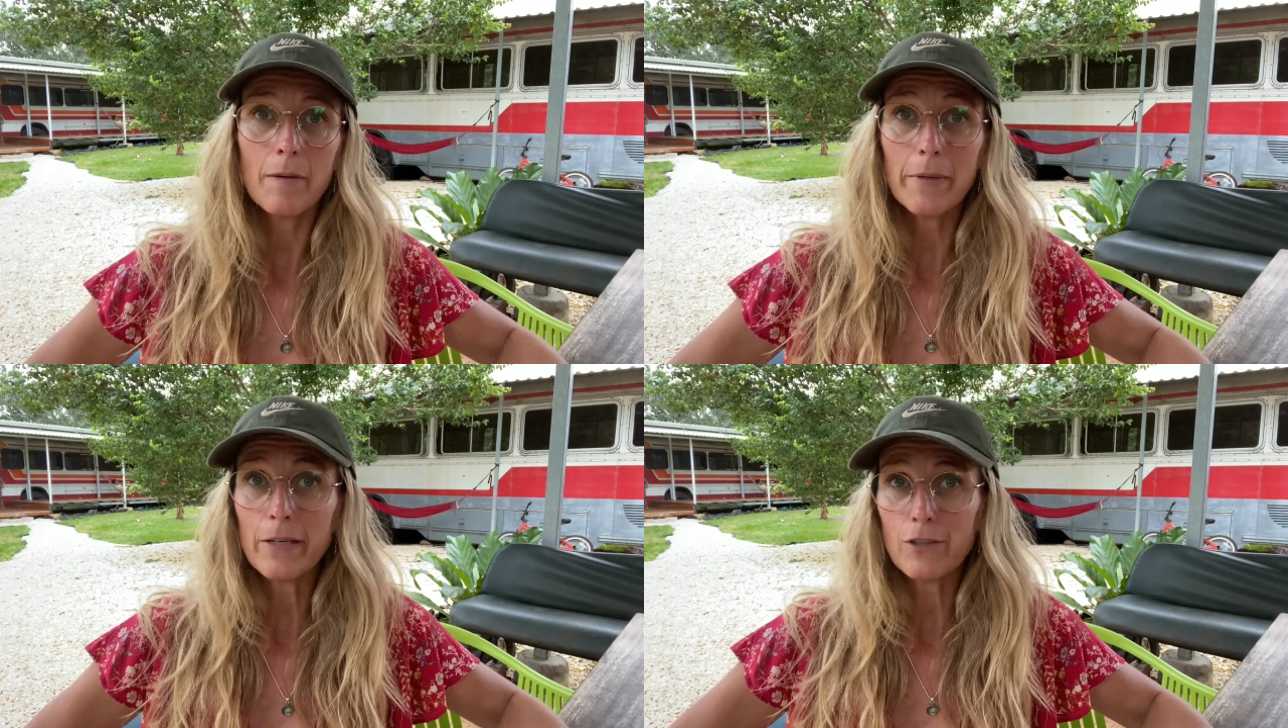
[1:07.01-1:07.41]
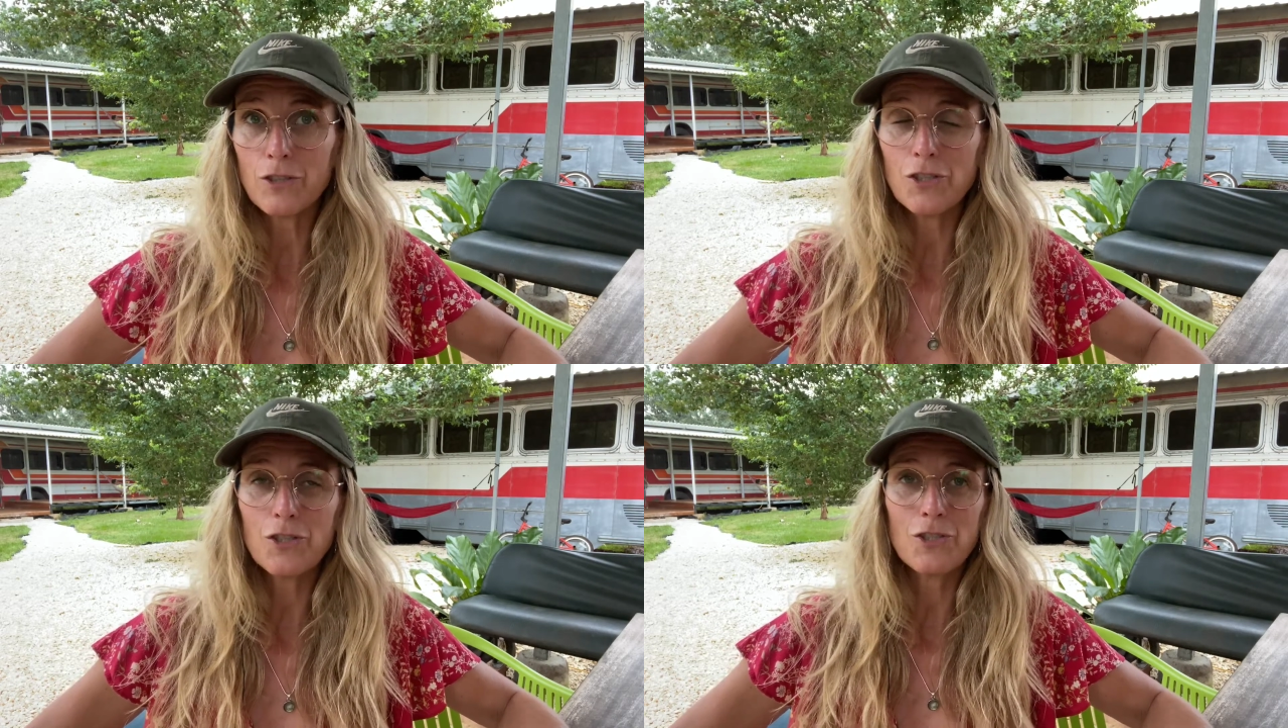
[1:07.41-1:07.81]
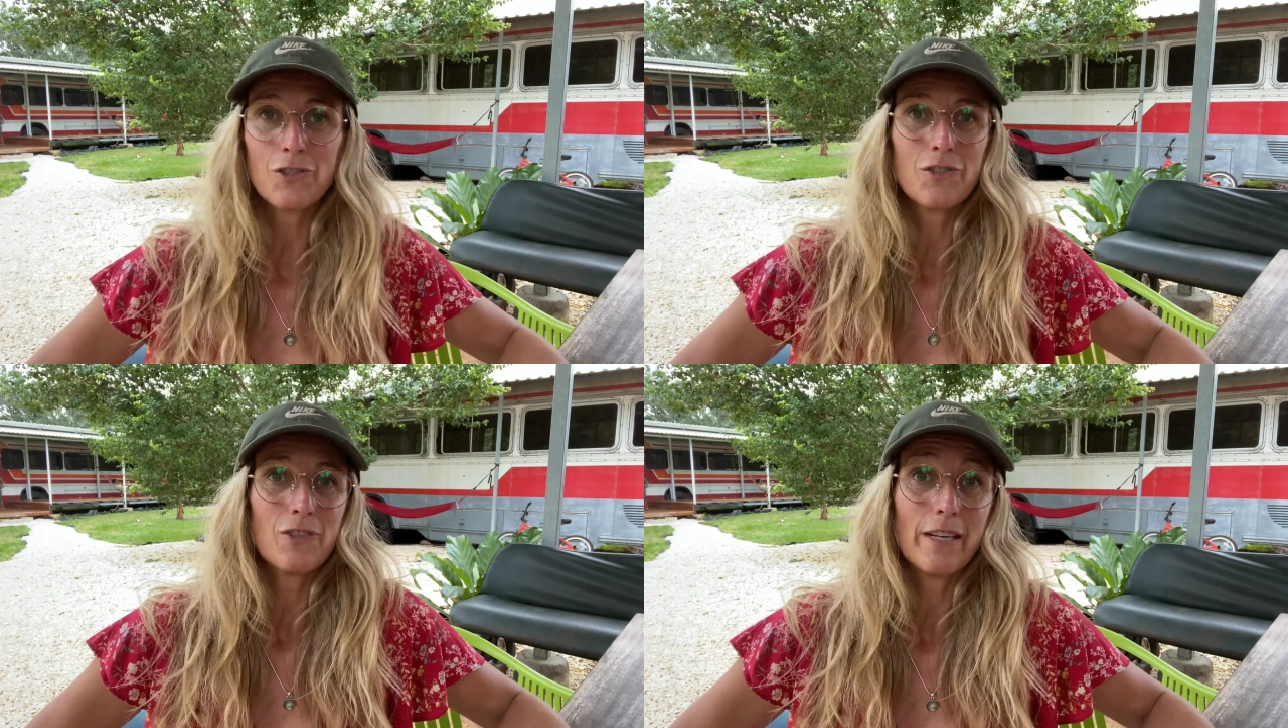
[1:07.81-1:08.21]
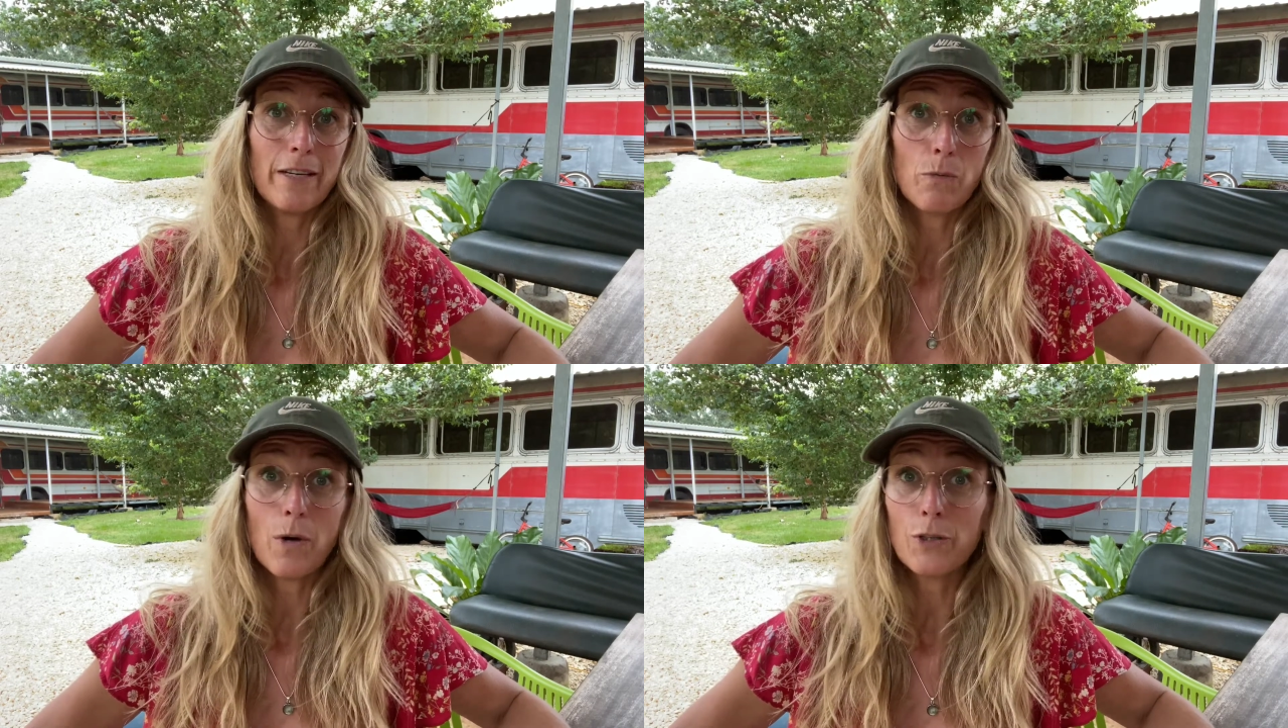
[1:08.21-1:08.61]
Because you just
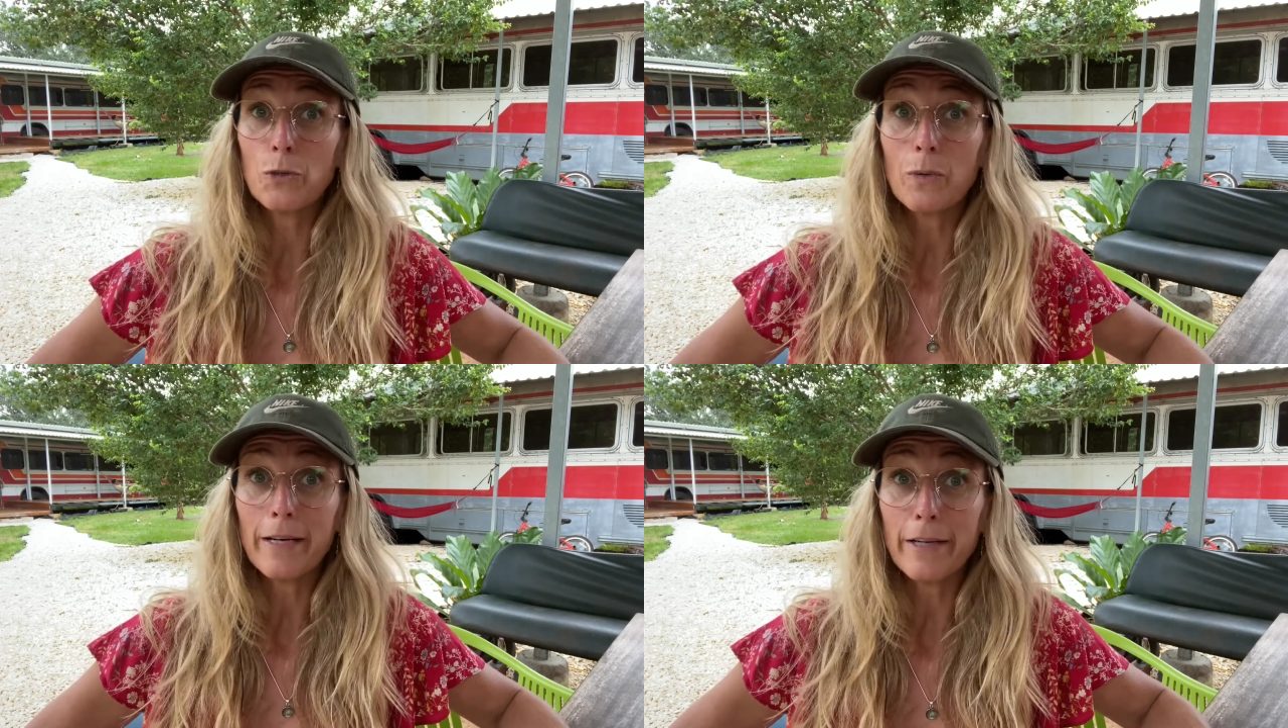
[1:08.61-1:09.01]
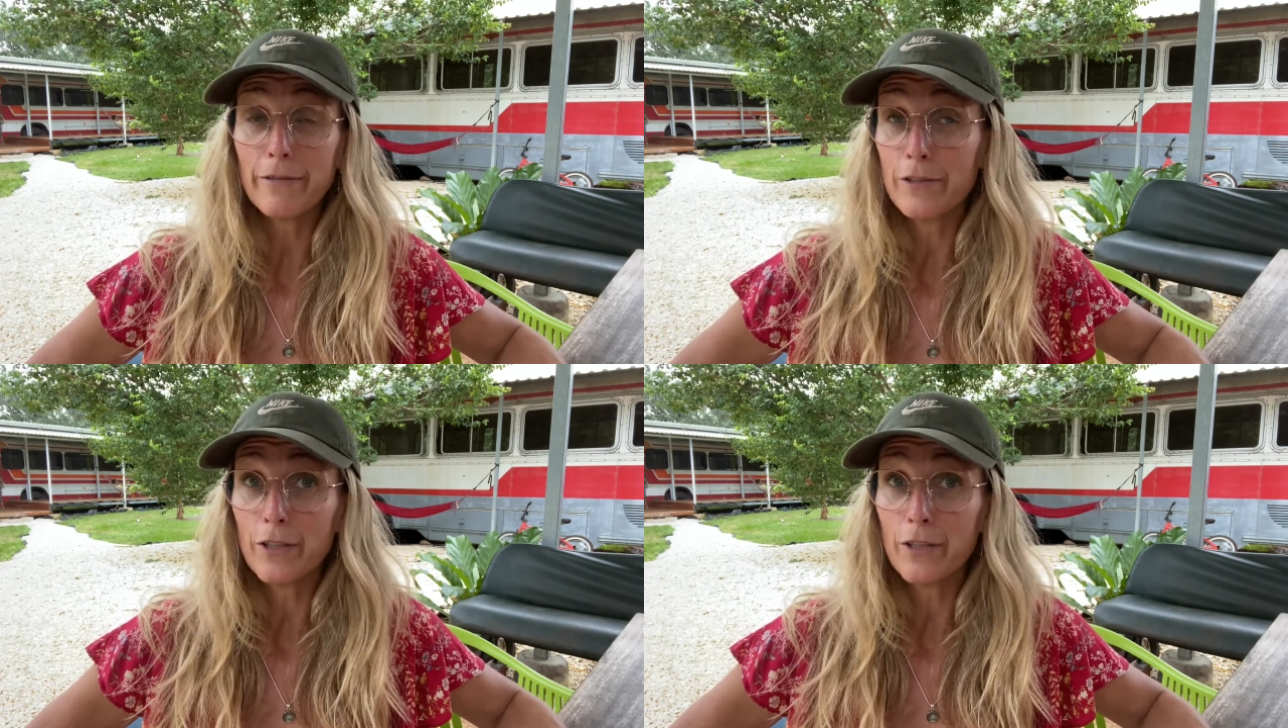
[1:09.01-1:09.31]
want to live